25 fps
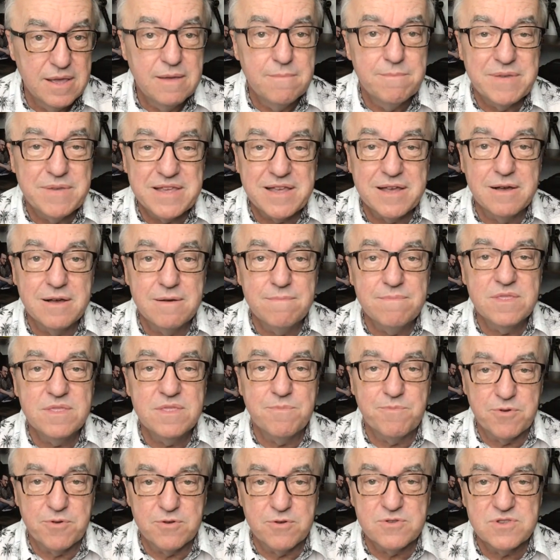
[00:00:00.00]
Become the
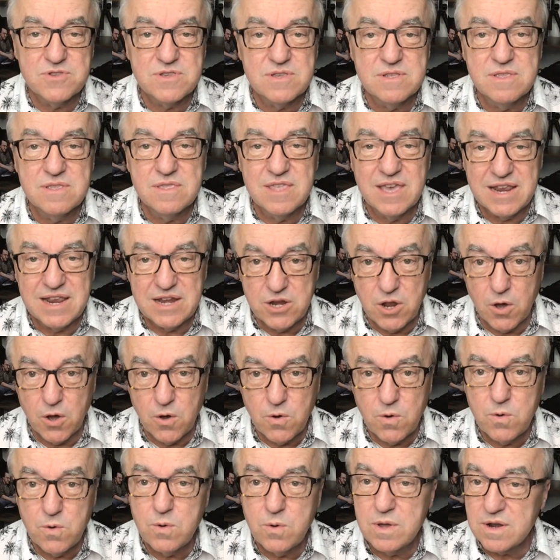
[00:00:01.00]
person they
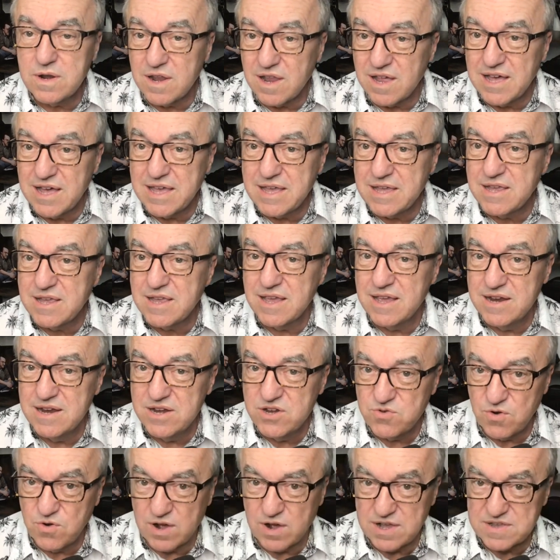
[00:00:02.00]
know, like, and
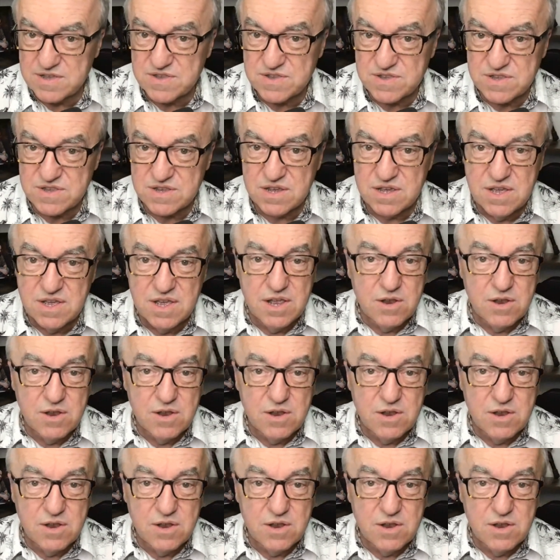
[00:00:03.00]
trust.